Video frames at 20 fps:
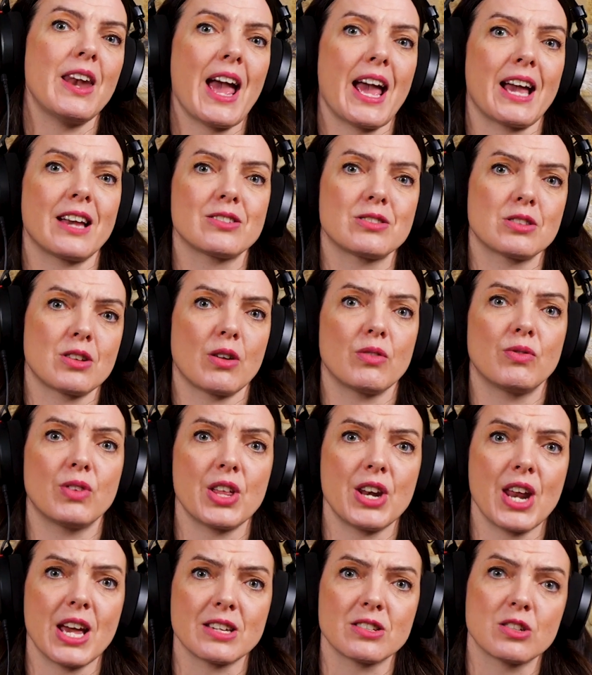next
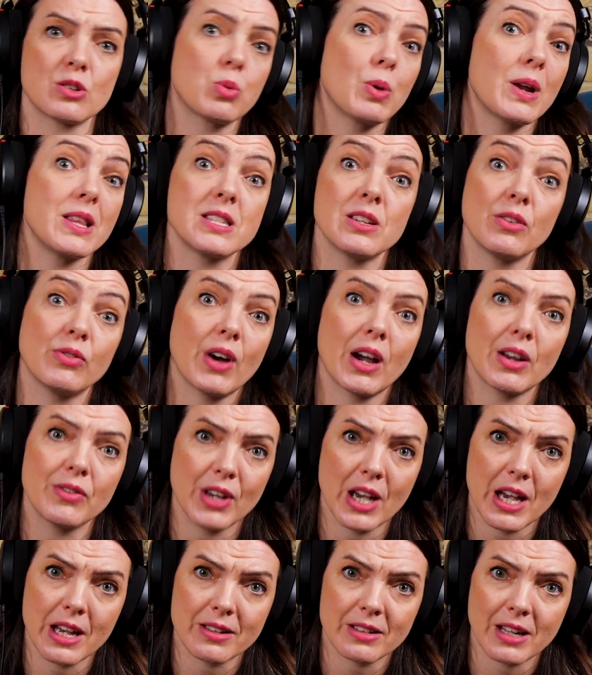over the next
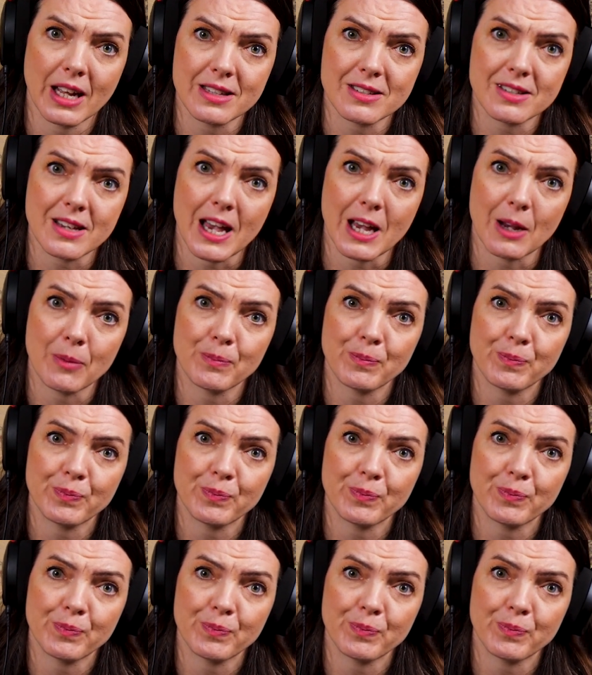25 years, let's say?